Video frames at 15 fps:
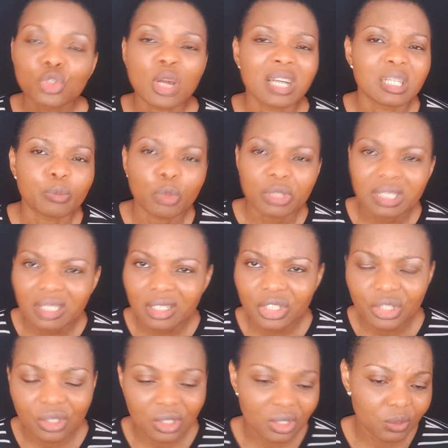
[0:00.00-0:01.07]

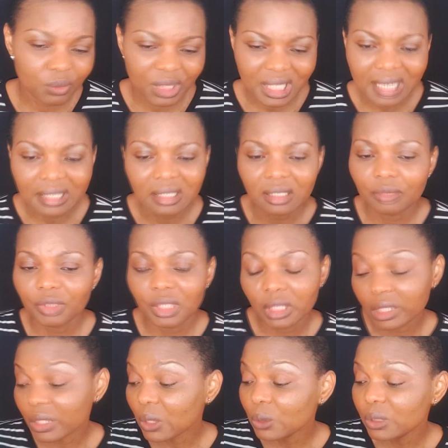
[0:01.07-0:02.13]
transportation, which I didn't even
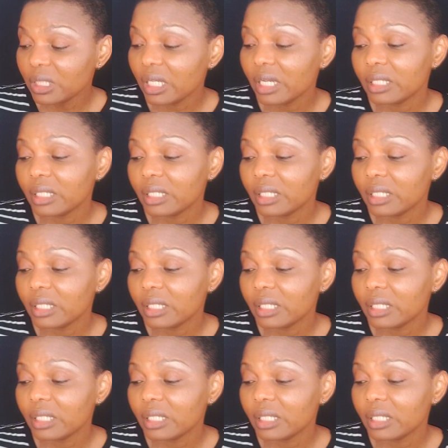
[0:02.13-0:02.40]
include here.